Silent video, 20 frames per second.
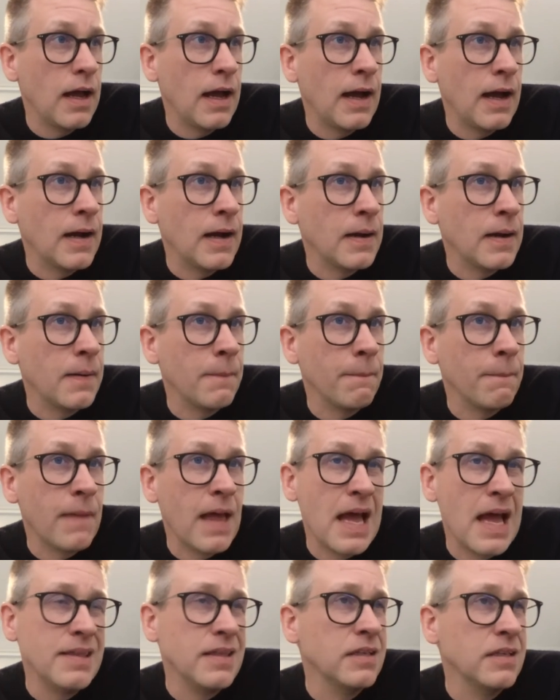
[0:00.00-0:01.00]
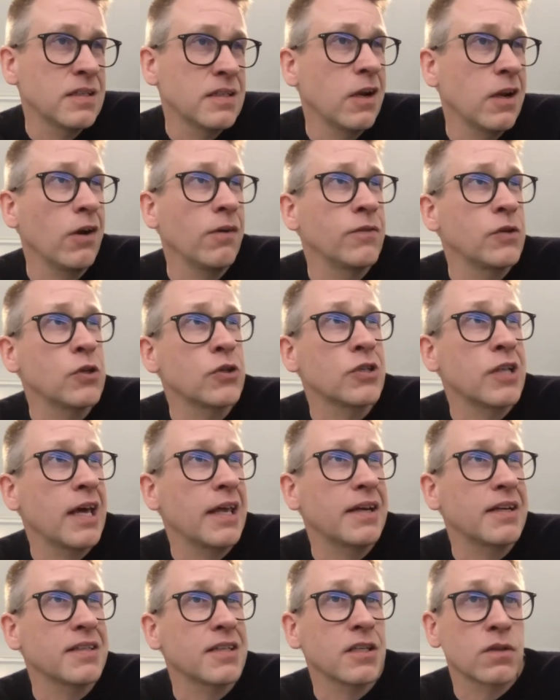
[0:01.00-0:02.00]
And there's a lot of
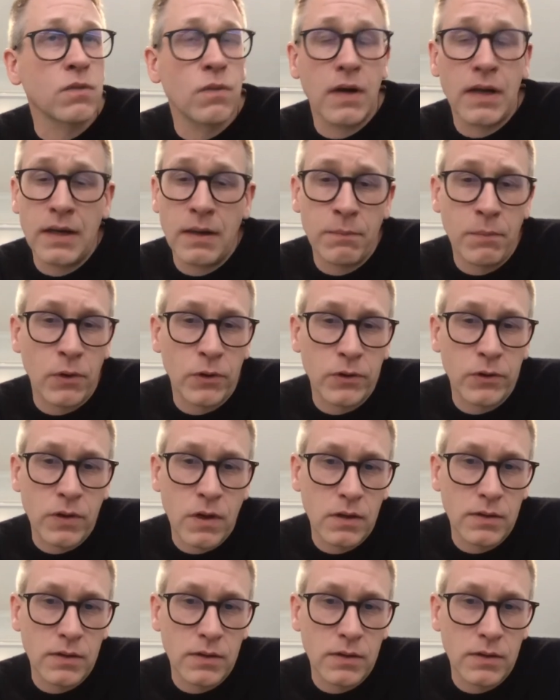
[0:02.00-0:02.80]
newsletters as well and podcasts.